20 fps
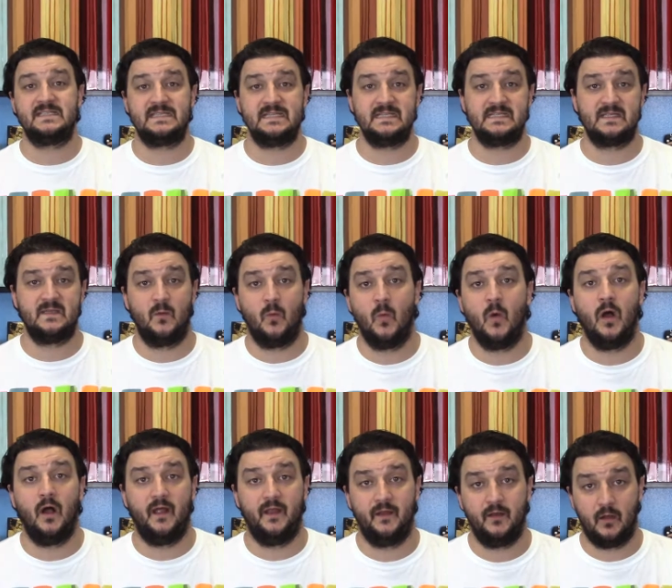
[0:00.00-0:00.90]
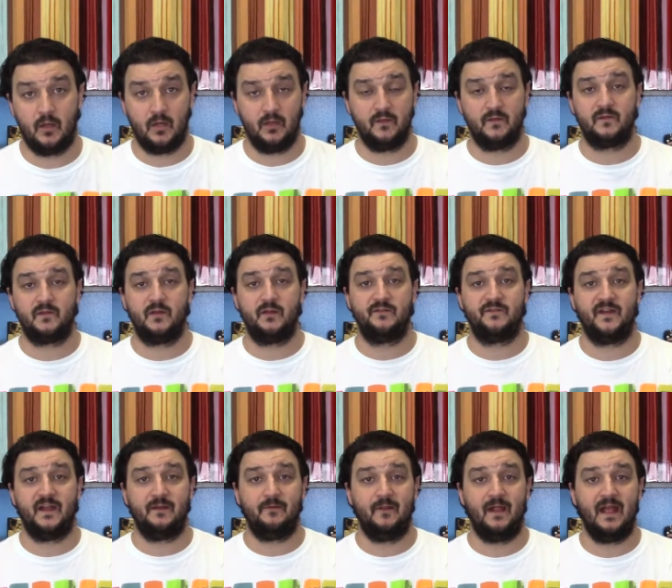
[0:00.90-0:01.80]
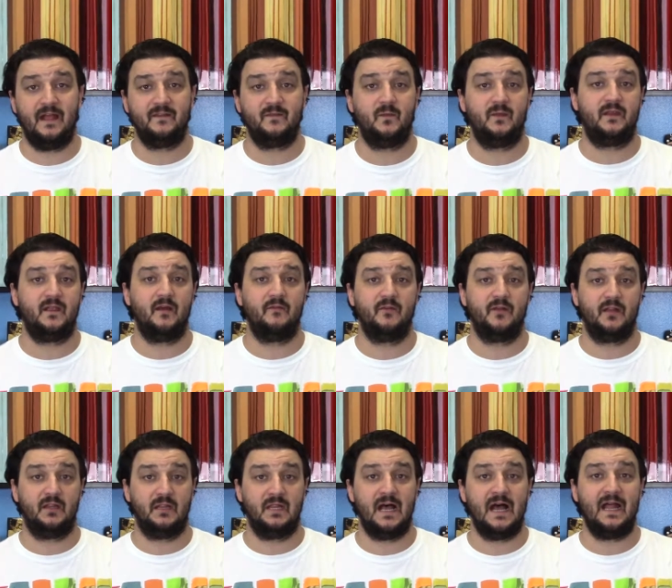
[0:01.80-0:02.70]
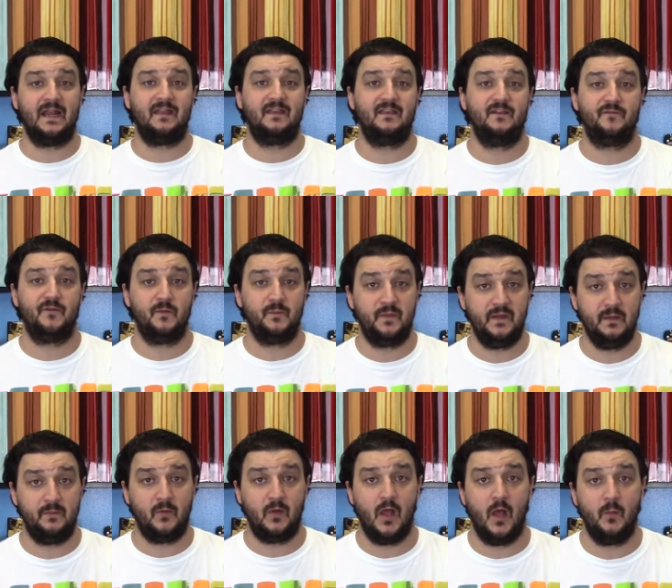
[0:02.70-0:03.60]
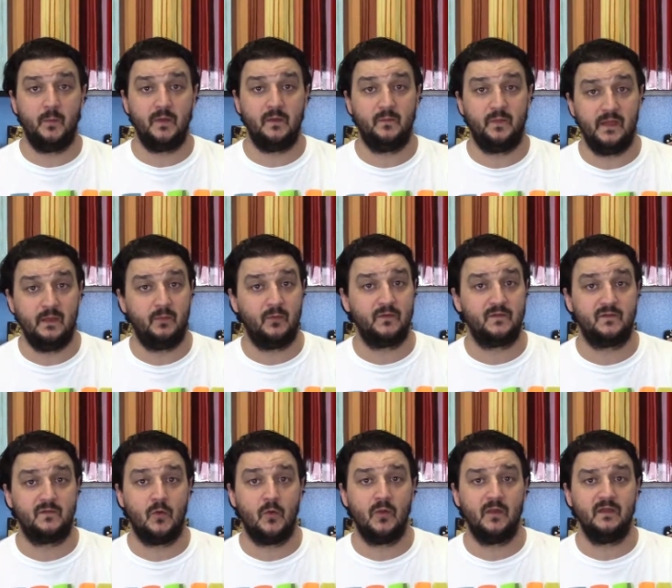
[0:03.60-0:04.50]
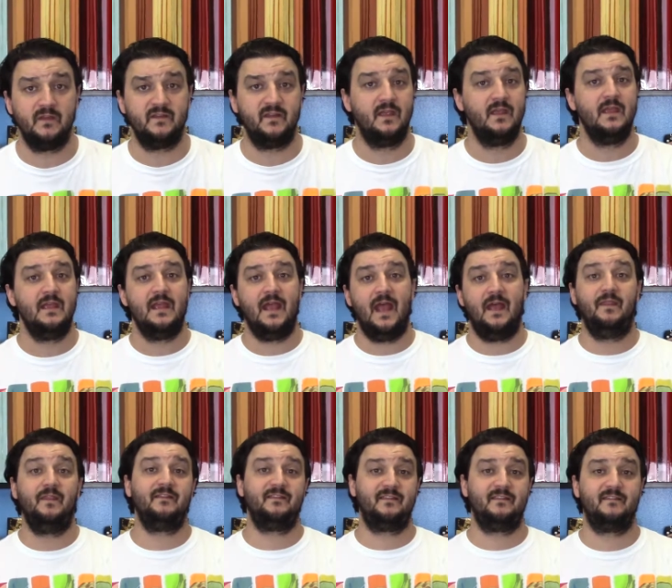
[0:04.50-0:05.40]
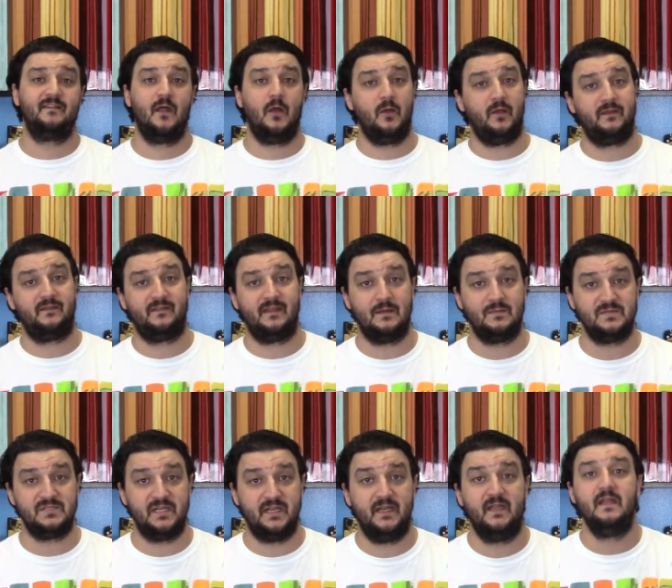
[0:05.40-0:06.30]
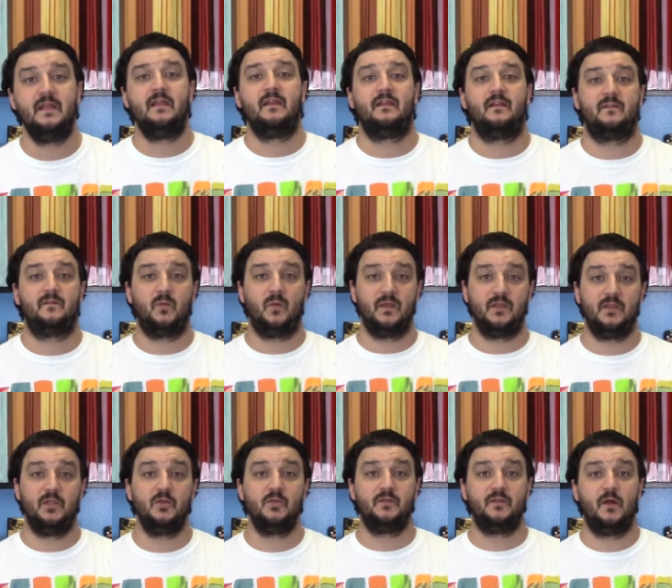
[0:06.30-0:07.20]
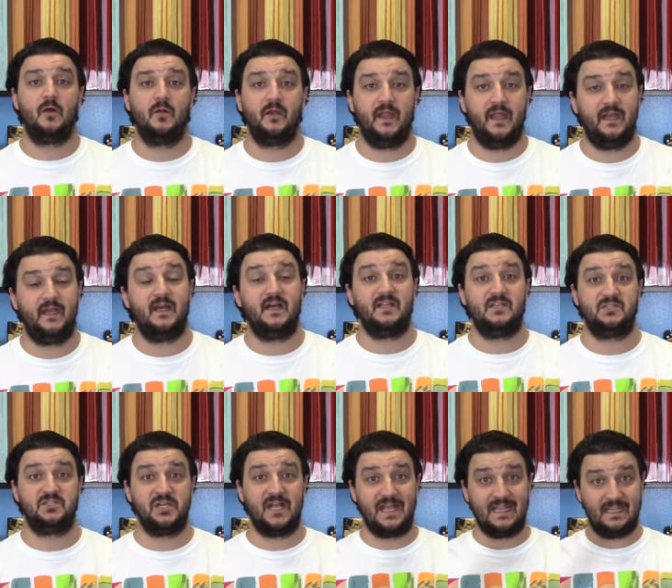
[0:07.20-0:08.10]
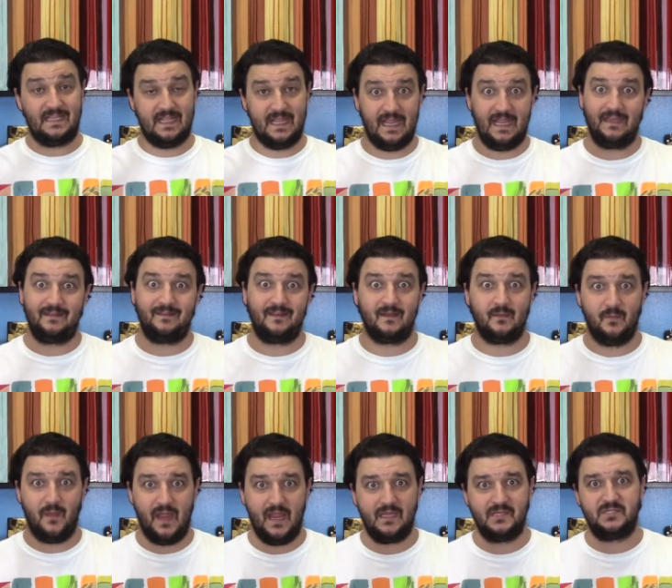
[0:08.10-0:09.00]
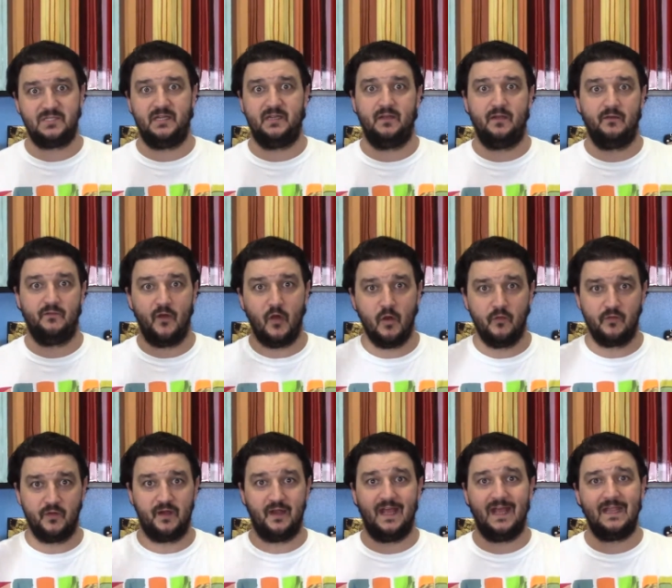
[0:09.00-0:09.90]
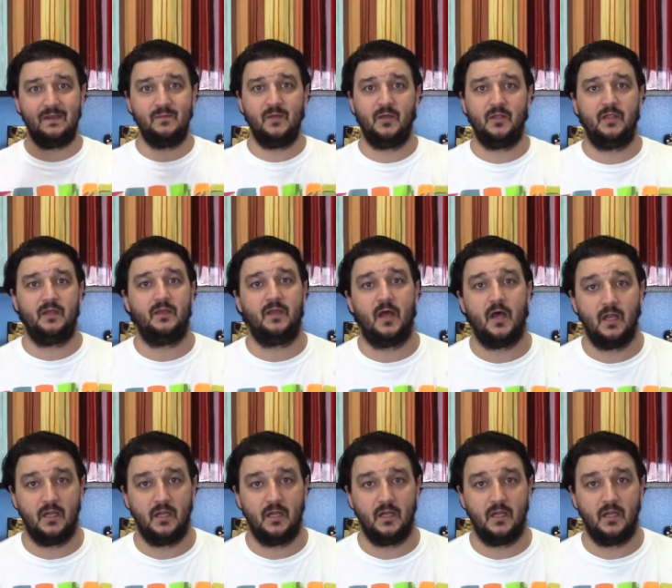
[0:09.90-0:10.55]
season one, all the certified rads, we covered a lot of different people helping people stories, and this is no exception because when you donate a gigantic mansion of over $9 million